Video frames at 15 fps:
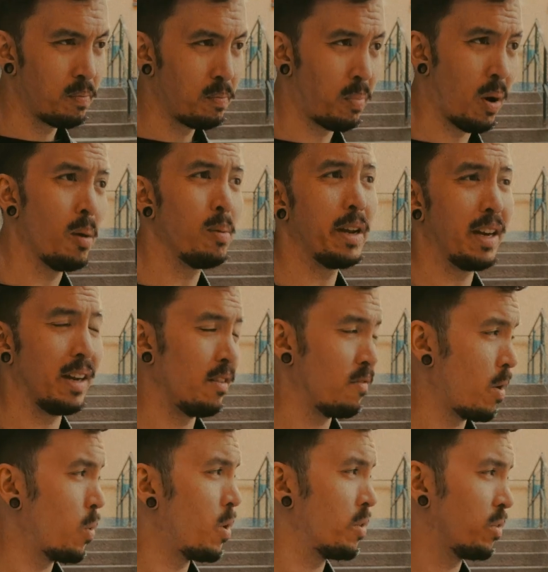probably it if
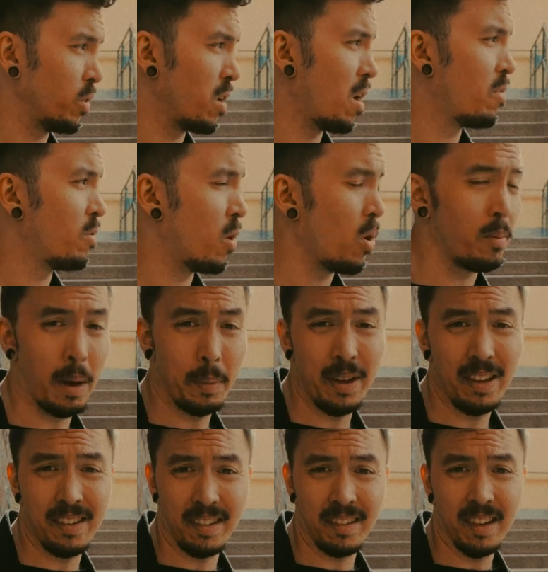I want to cover all my
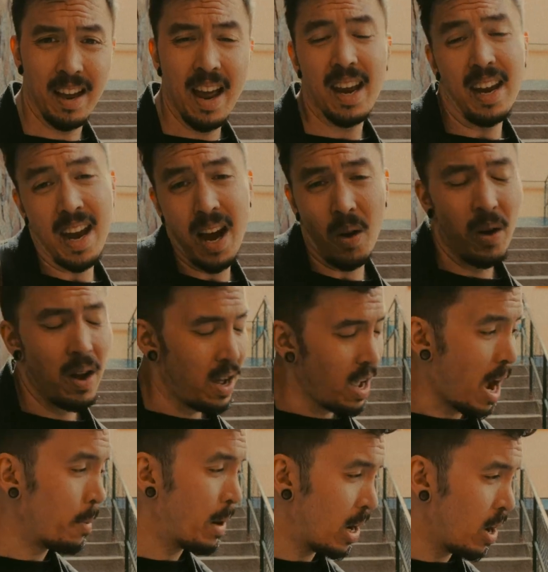bases. Now,
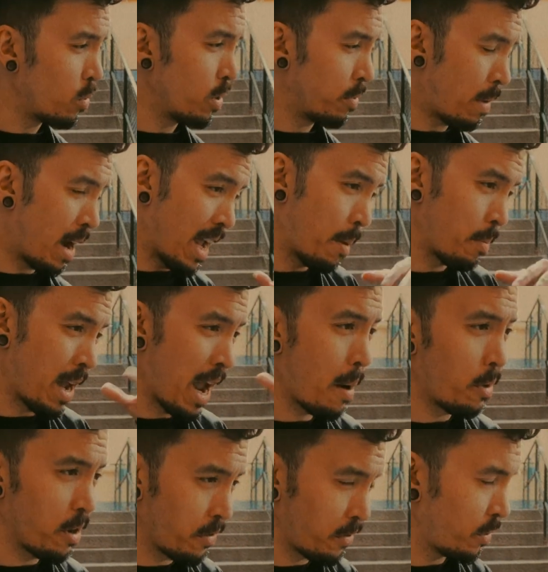I'm in love with my M
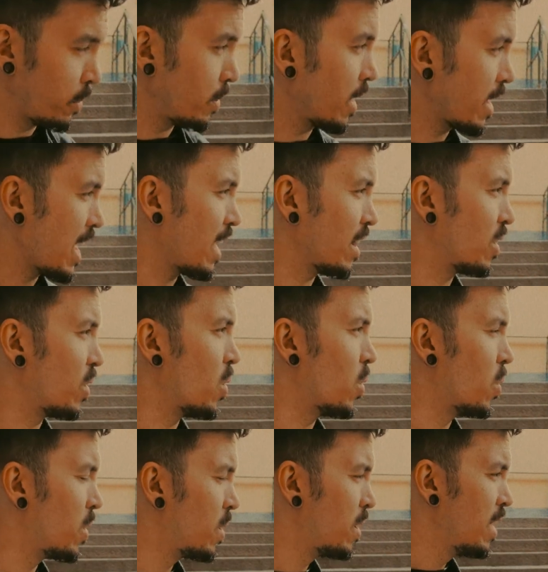camera, so I can't
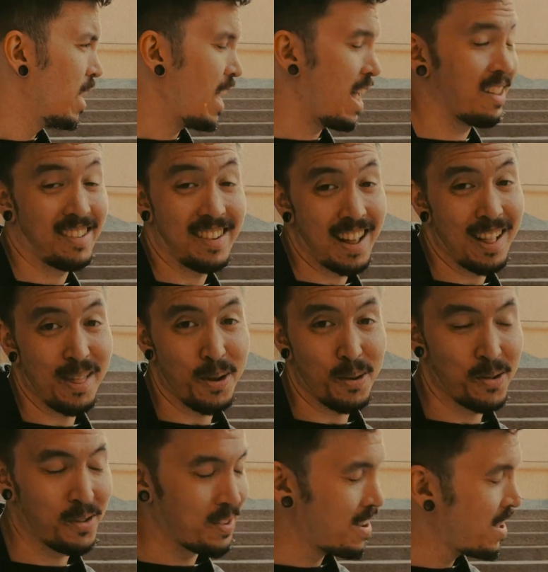go and sell
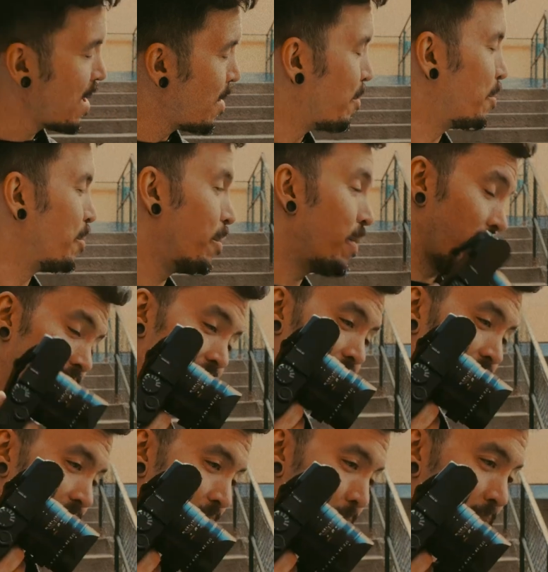those.
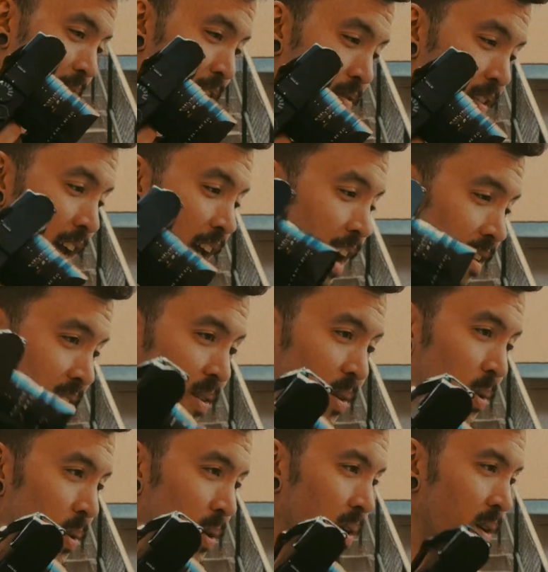But, I mean, if I had
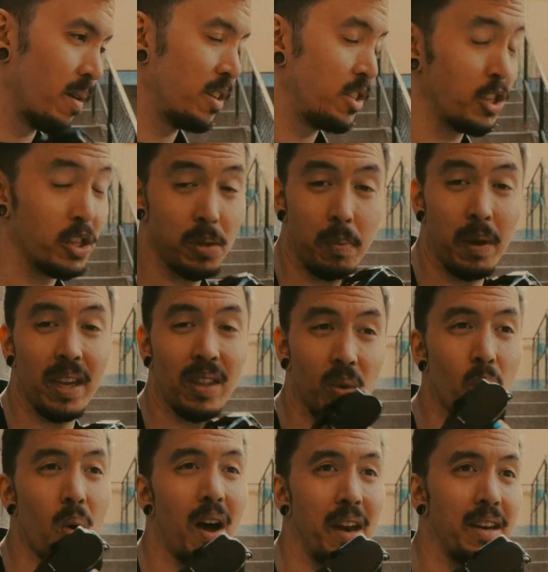to just pick the
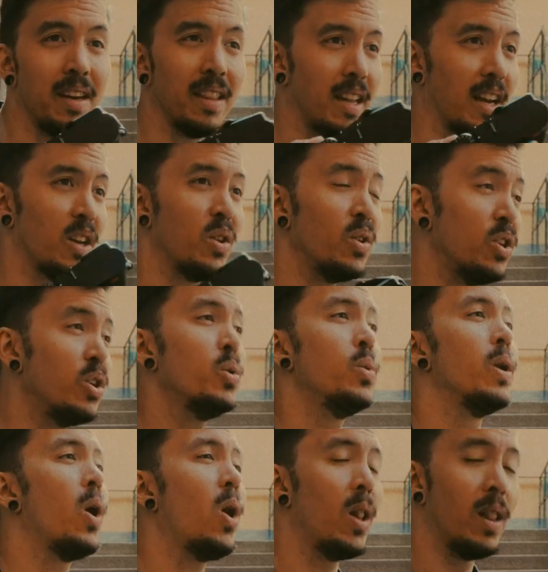one that could do
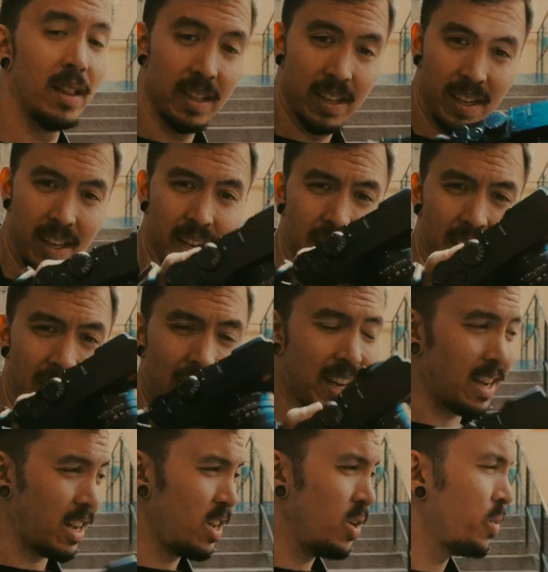it all,
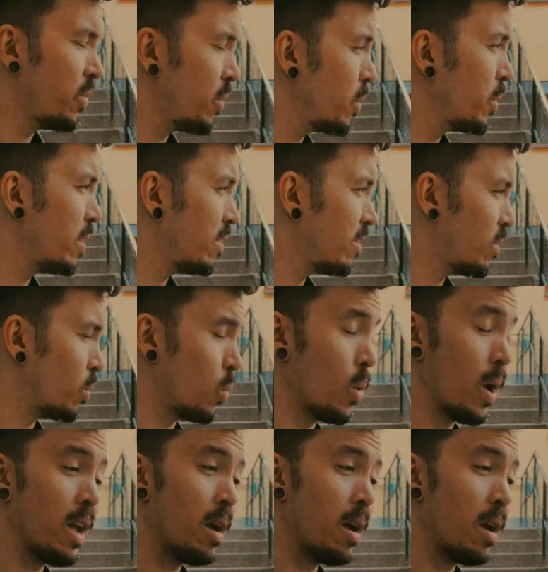Leica Q2 is way